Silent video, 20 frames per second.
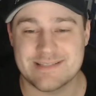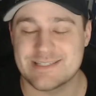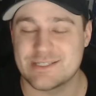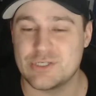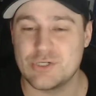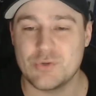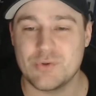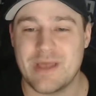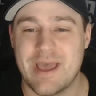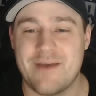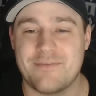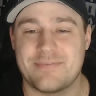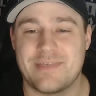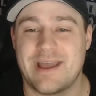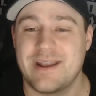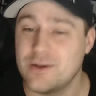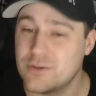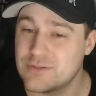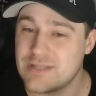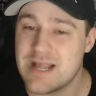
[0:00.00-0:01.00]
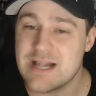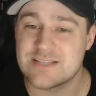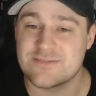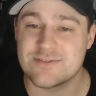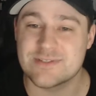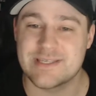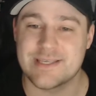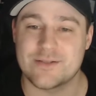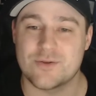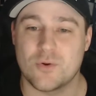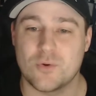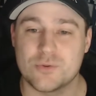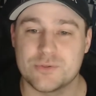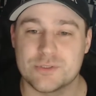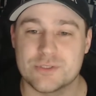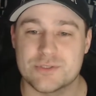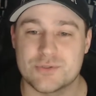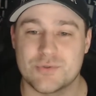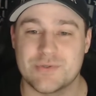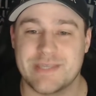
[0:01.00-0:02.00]
So you don't have that. I know Knoxville's getting
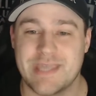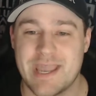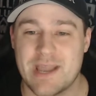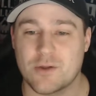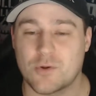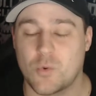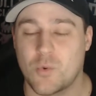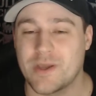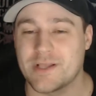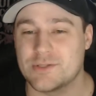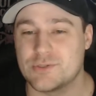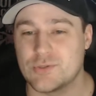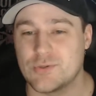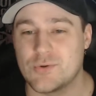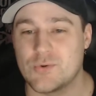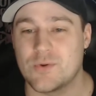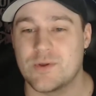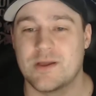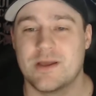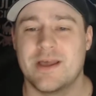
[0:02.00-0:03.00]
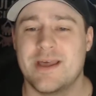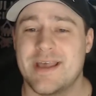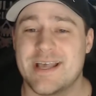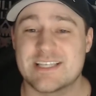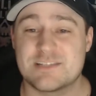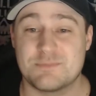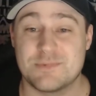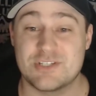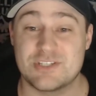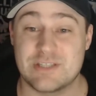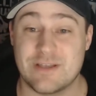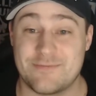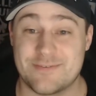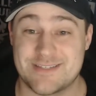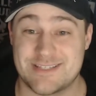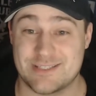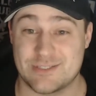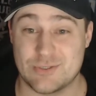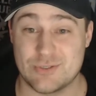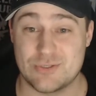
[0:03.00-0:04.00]
older, so he can't quite do as much stuff
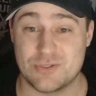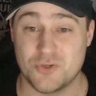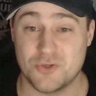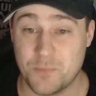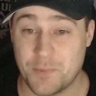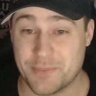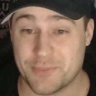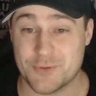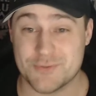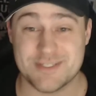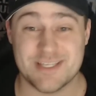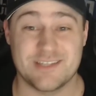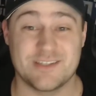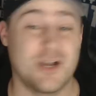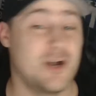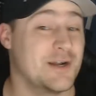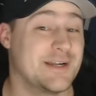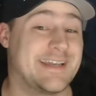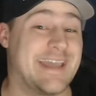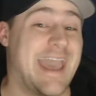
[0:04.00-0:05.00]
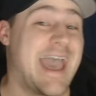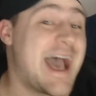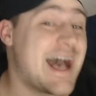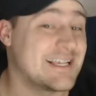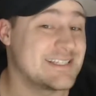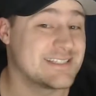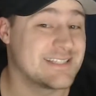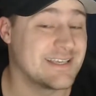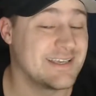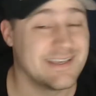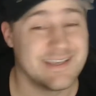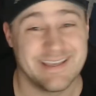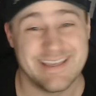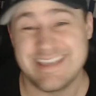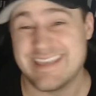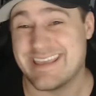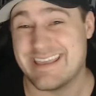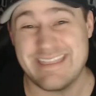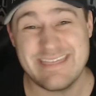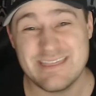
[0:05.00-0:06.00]
as he used to, but there's a young cast
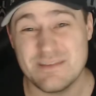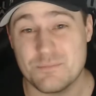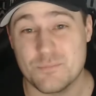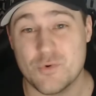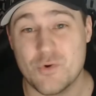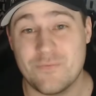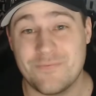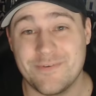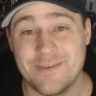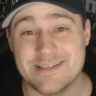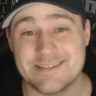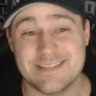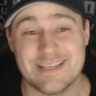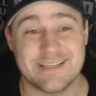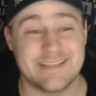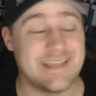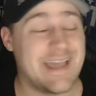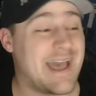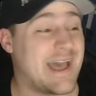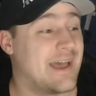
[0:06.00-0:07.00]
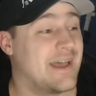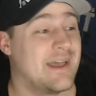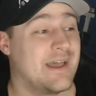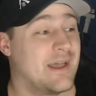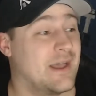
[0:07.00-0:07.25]
in the movie. It's like, yeah,